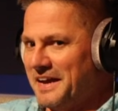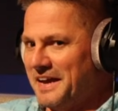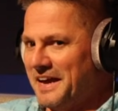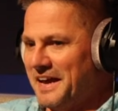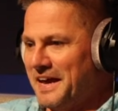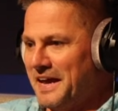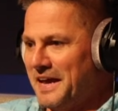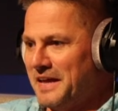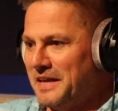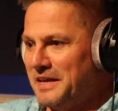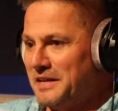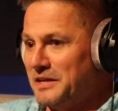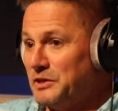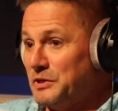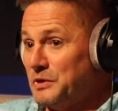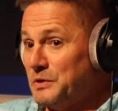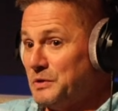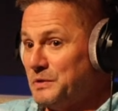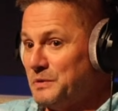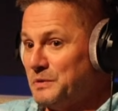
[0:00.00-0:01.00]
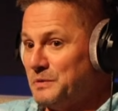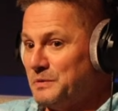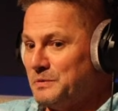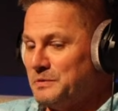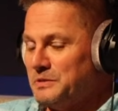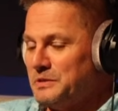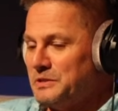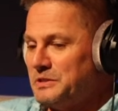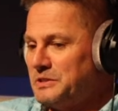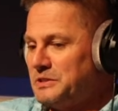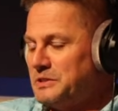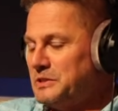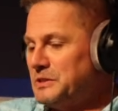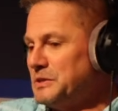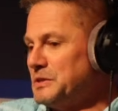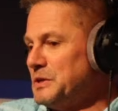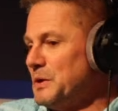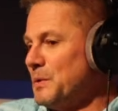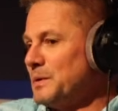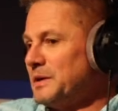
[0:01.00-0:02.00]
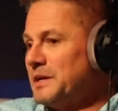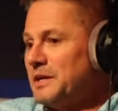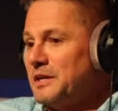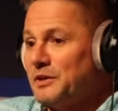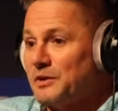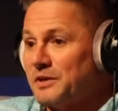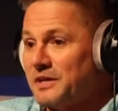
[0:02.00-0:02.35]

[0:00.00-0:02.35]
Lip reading: And you don't get your